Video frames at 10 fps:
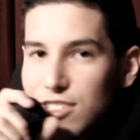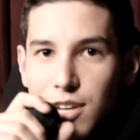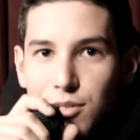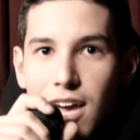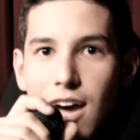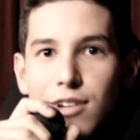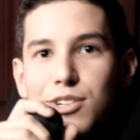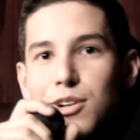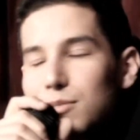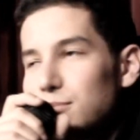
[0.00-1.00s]
channel now,
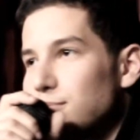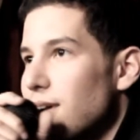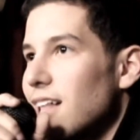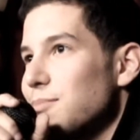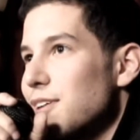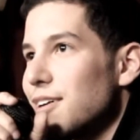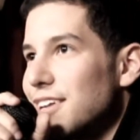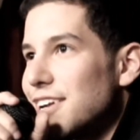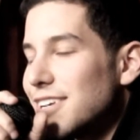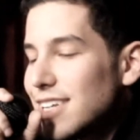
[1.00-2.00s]
so I'll probably be on
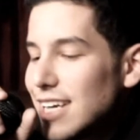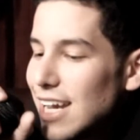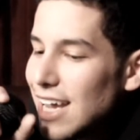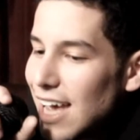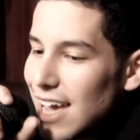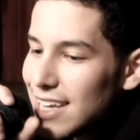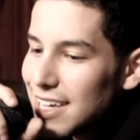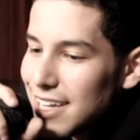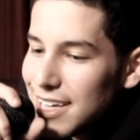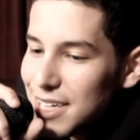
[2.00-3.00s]
there. And
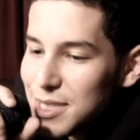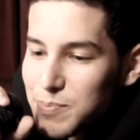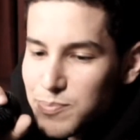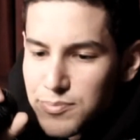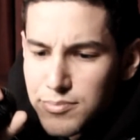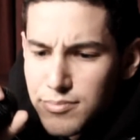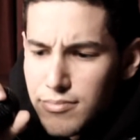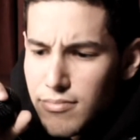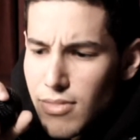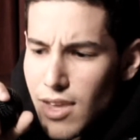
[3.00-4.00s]
uh,
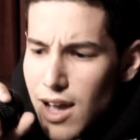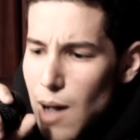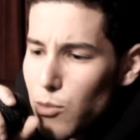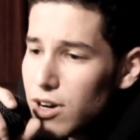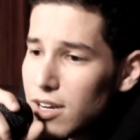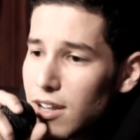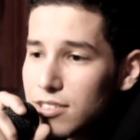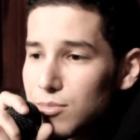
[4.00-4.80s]
I'm working on